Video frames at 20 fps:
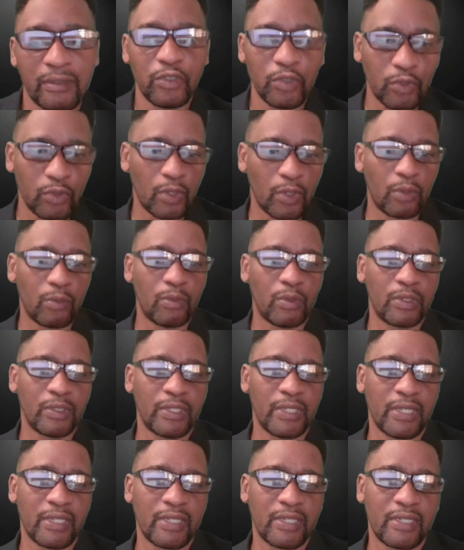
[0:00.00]
you now want
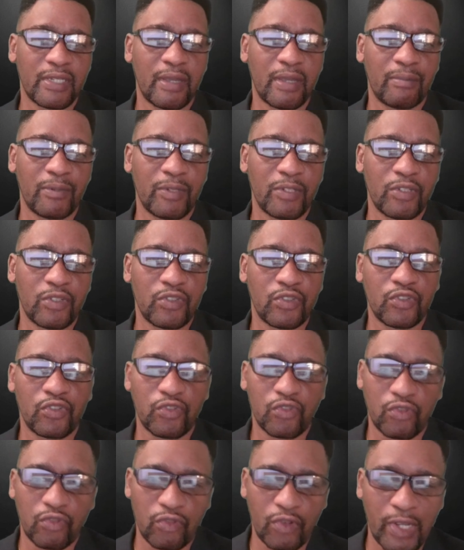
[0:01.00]
to establish
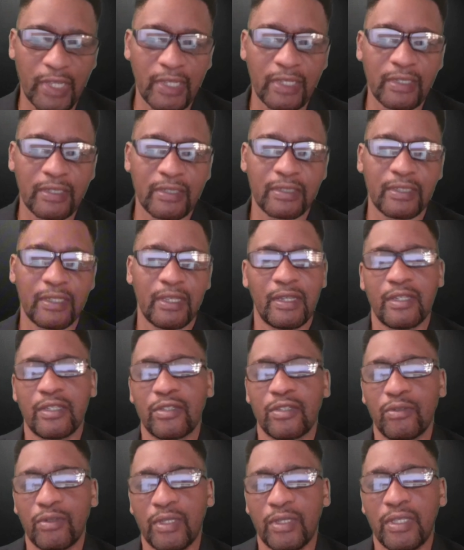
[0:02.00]
strengths that
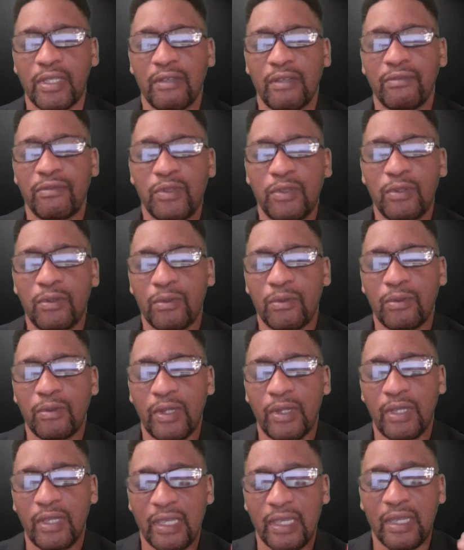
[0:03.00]
is going to give
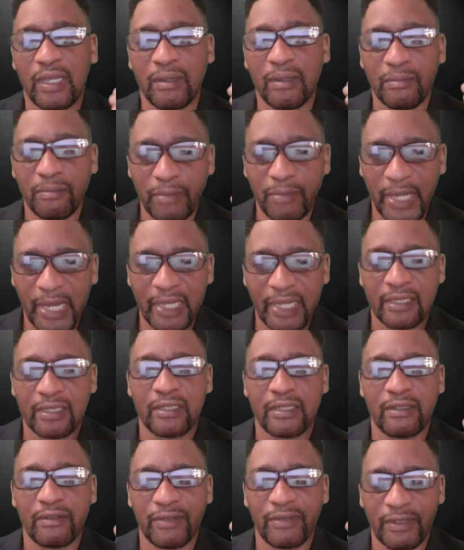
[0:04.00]
you a
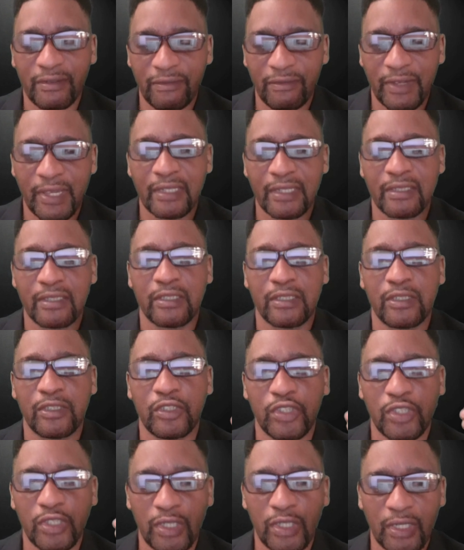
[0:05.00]
competitive
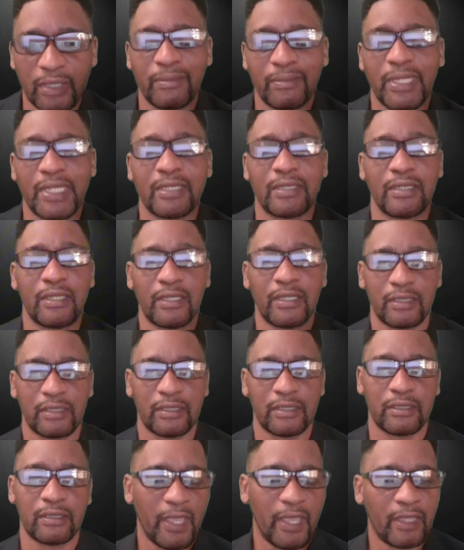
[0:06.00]
advantage in
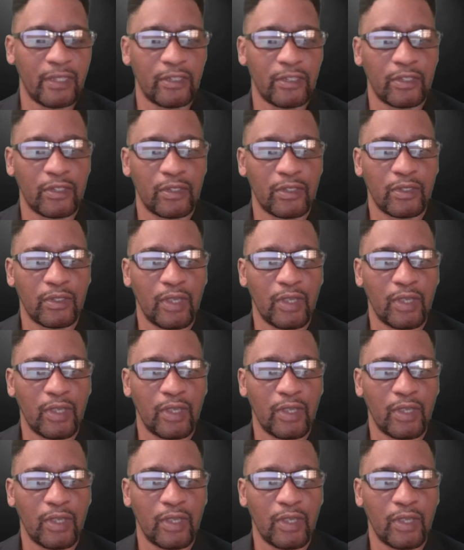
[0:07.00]
business. And